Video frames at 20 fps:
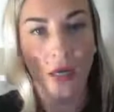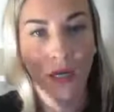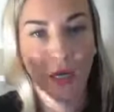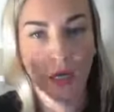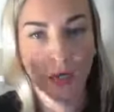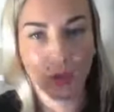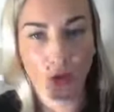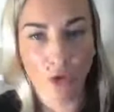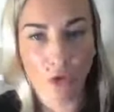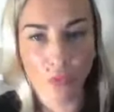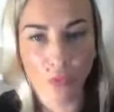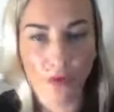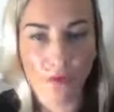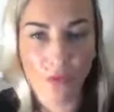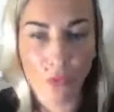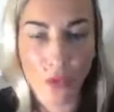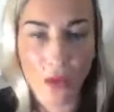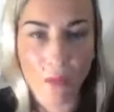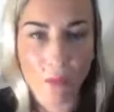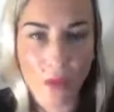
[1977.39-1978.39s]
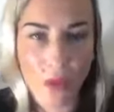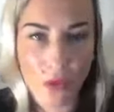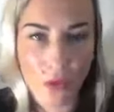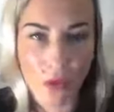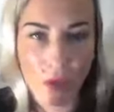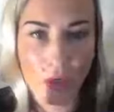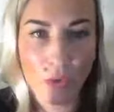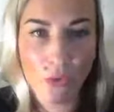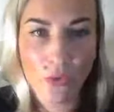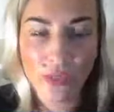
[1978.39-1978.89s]
a group of women or
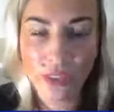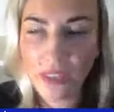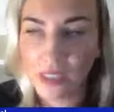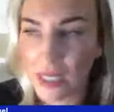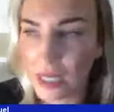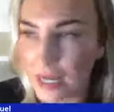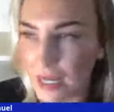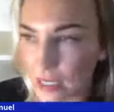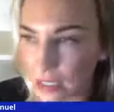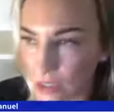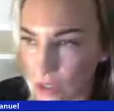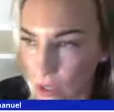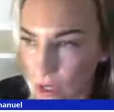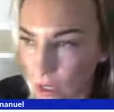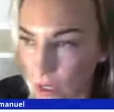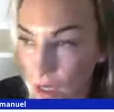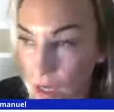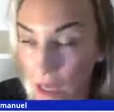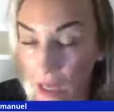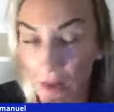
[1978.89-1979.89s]
who these ladies are,